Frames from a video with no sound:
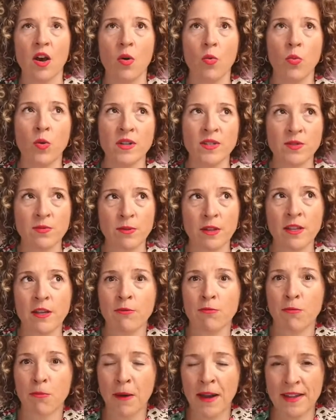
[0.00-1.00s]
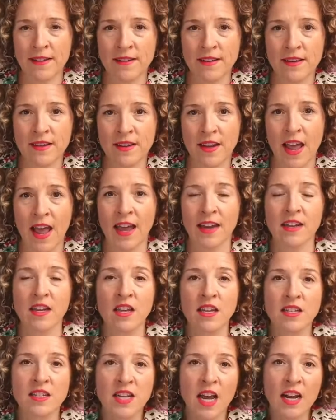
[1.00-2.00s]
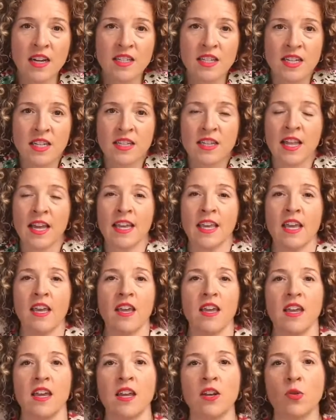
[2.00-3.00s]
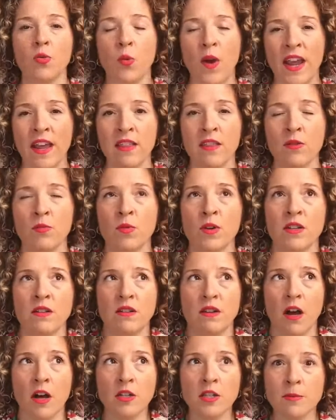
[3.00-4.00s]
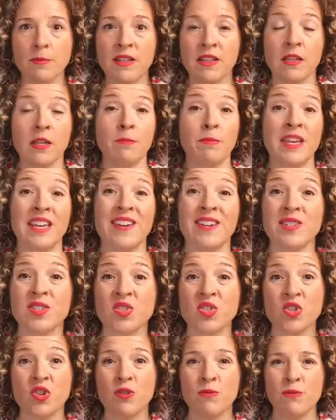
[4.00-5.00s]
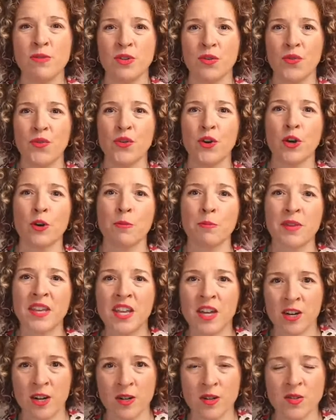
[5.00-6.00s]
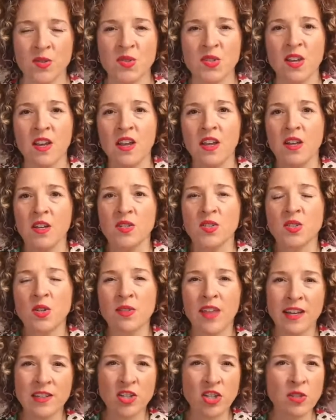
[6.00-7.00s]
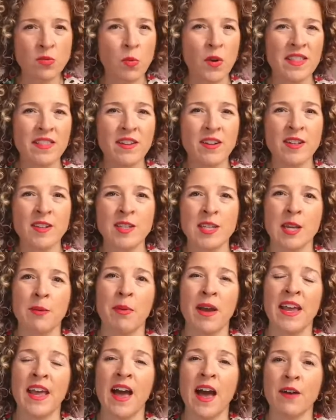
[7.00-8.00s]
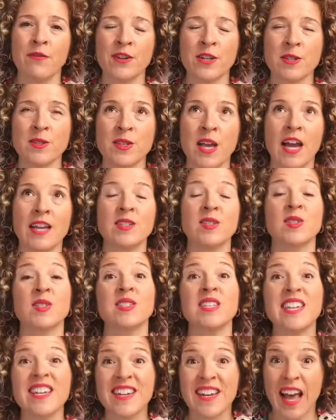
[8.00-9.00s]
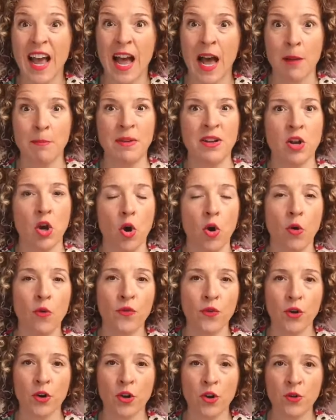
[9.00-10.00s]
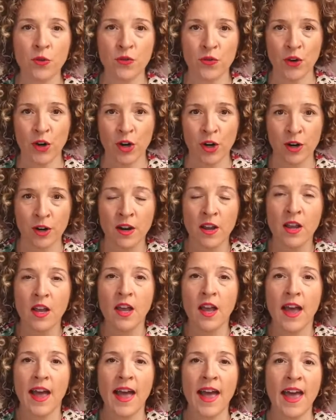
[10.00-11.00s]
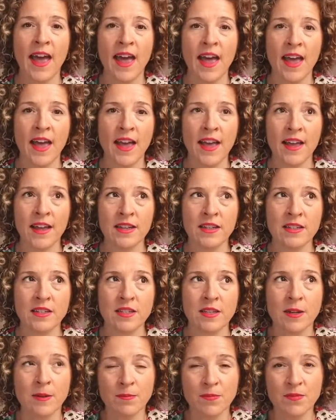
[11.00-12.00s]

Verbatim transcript: was really written and conducted like in a way that would ultimately be consumed for your peers. So that's just one little tip I have because I see it happen over and over. And